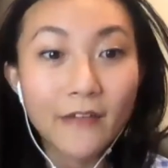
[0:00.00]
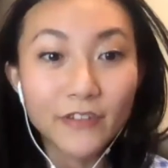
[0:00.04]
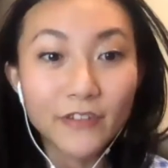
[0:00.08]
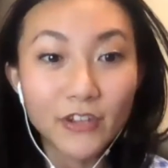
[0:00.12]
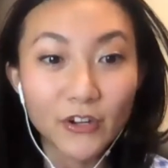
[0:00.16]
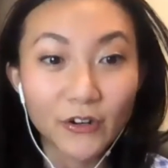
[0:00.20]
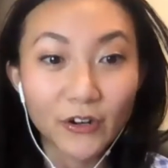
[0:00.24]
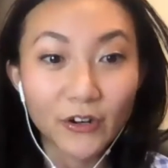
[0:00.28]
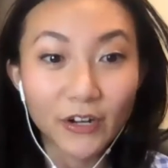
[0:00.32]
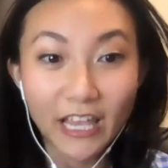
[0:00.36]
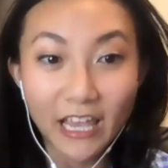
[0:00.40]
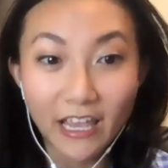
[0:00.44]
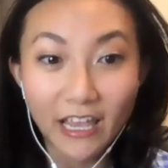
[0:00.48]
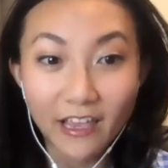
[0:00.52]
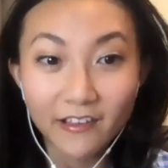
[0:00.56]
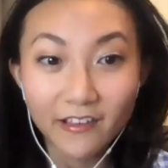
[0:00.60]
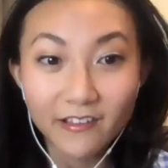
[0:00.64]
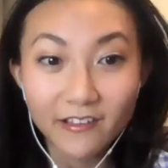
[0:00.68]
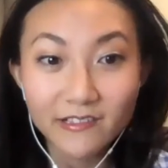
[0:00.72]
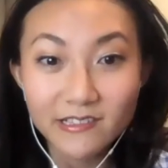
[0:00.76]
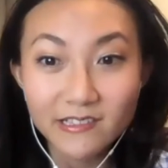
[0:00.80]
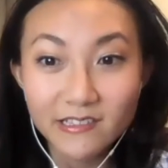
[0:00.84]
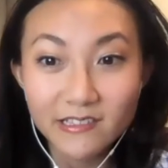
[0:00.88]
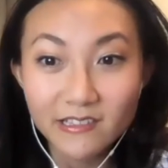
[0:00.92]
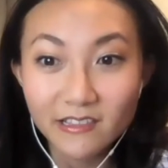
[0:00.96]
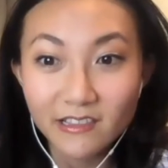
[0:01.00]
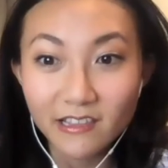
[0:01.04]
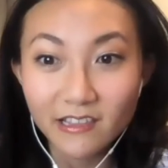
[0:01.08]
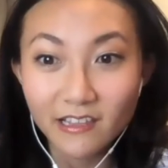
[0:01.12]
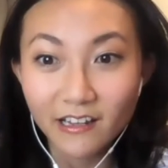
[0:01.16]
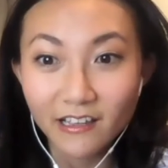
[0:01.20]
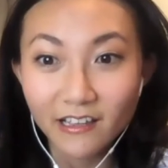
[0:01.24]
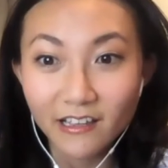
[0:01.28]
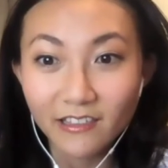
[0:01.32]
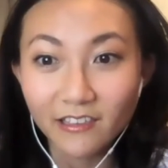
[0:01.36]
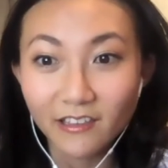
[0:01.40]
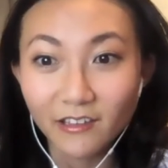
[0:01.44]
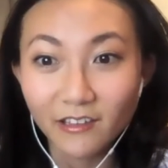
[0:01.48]
gaze than
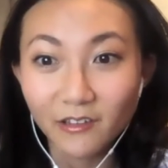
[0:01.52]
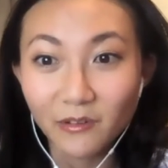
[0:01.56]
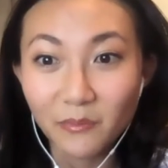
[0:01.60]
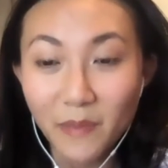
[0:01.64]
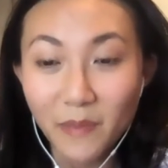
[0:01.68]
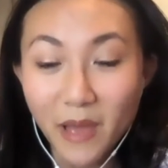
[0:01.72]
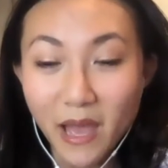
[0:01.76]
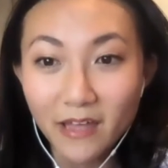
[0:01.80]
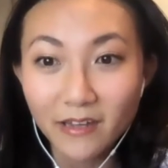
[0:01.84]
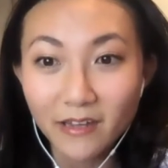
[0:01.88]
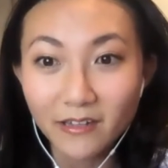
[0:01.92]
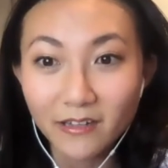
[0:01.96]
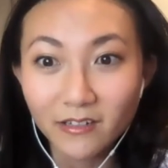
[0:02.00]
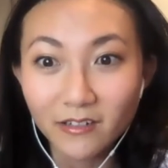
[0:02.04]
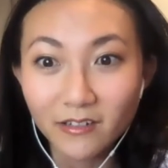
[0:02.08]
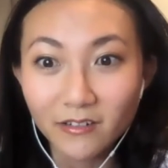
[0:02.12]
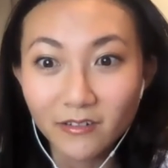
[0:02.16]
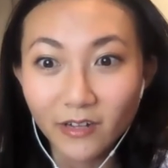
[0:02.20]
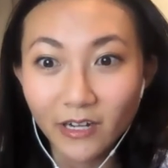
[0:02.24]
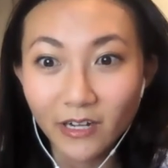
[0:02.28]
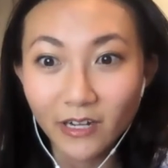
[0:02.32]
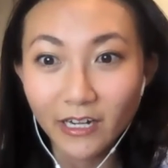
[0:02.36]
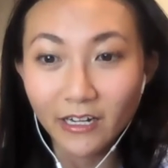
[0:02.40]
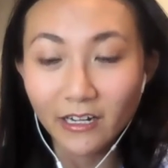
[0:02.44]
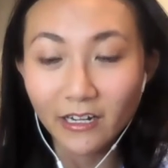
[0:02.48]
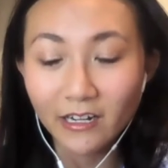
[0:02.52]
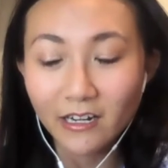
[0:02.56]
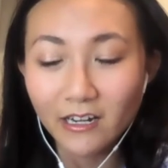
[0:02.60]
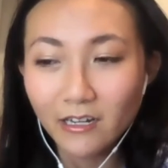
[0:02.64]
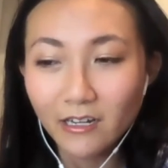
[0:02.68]
I think men, right?